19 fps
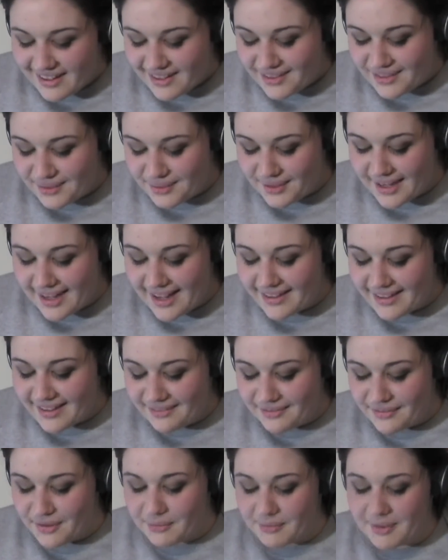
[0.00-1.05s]
The
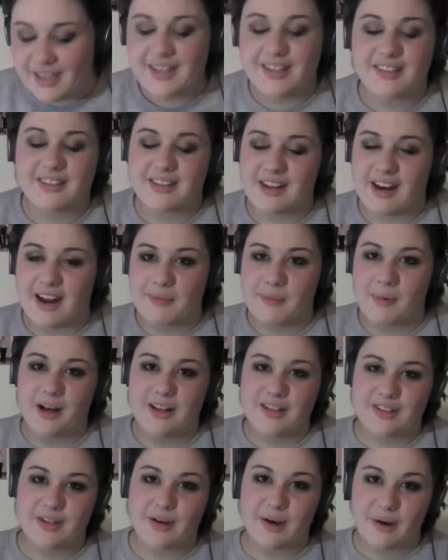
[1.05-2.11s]
reality for me is that I'm
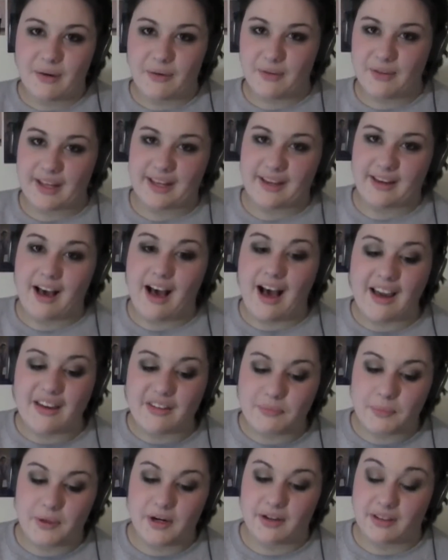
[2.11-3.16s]
also, like,
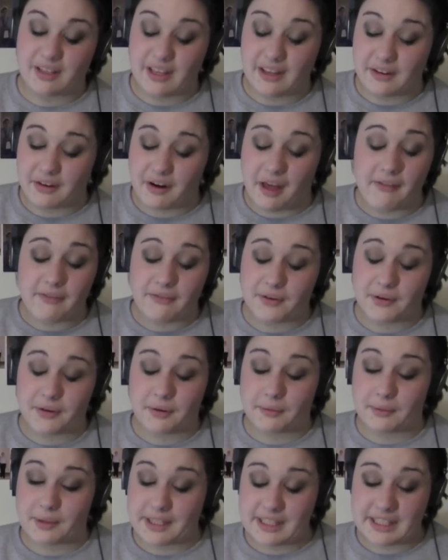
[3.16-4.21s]
I've been on the internet for
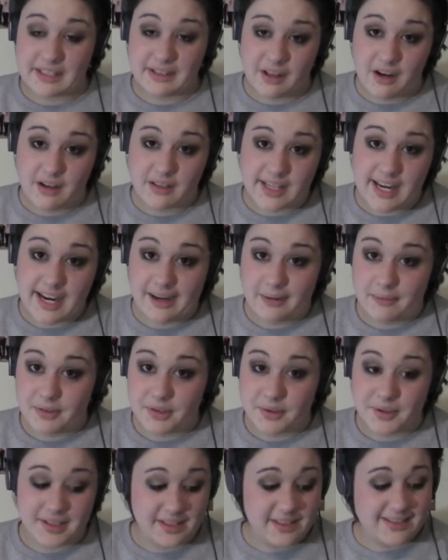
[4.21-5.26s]
a really long time
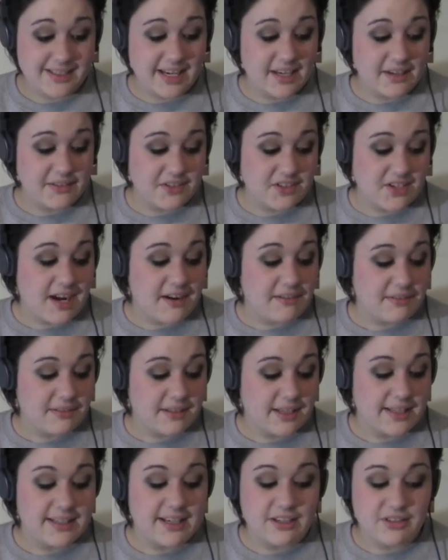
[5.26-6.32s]
doing this kind of stuff.
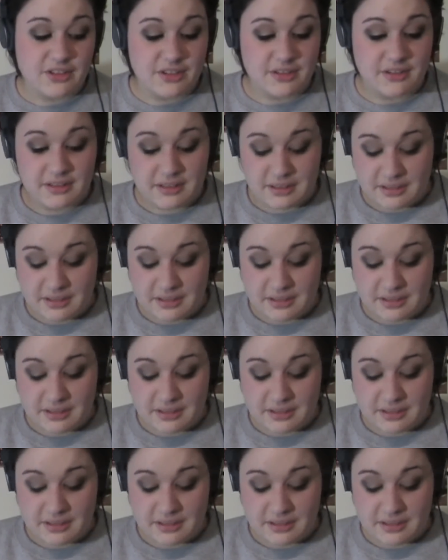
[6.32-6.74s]
Like, not just...